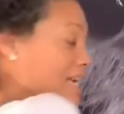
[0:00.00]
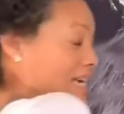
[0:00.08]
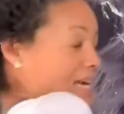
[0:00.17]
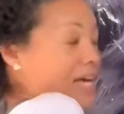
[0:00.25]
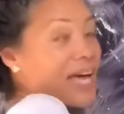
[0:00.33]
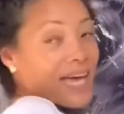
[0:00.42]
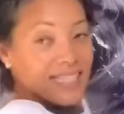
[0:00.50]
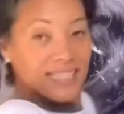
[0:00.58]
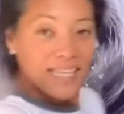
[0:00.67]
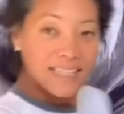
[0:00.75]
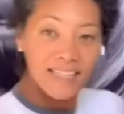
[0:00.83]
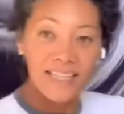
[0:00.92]
Extend the
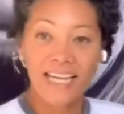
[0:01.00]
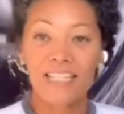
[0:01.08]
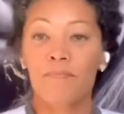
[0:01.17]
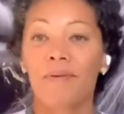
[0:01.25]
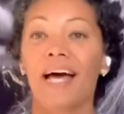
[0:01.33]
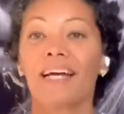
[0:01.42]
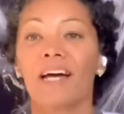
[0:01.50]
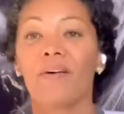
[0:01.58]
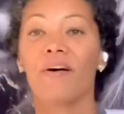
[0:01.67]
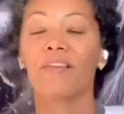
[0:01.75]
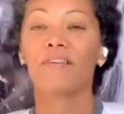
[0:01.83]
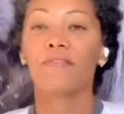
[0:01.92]
legs back out on the
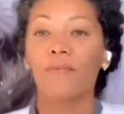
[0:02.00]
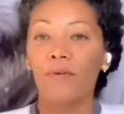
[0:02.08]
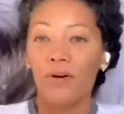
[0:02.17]
floor,